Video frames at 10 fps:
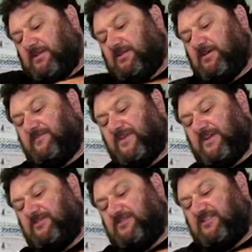So I'm
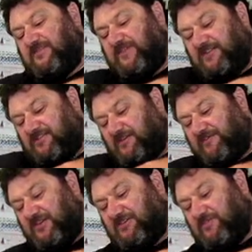thinking the cervezas
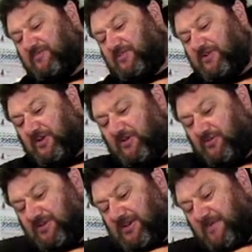I think is a, a
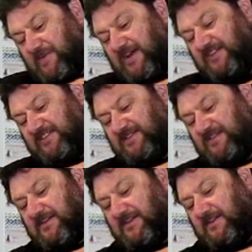good uh, base
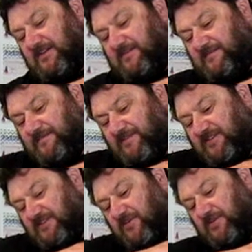for
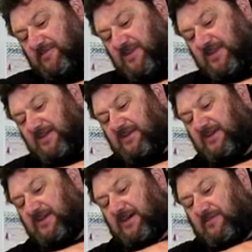this kind of beer.
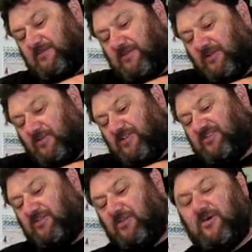Uh, we want it nice
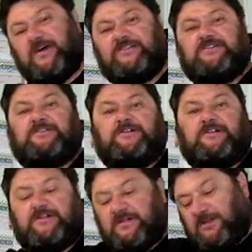and light
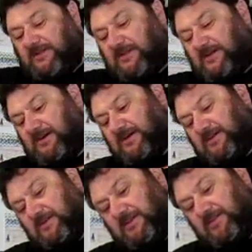
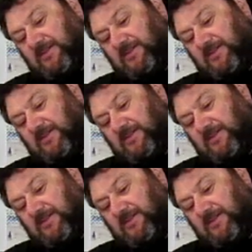uh, and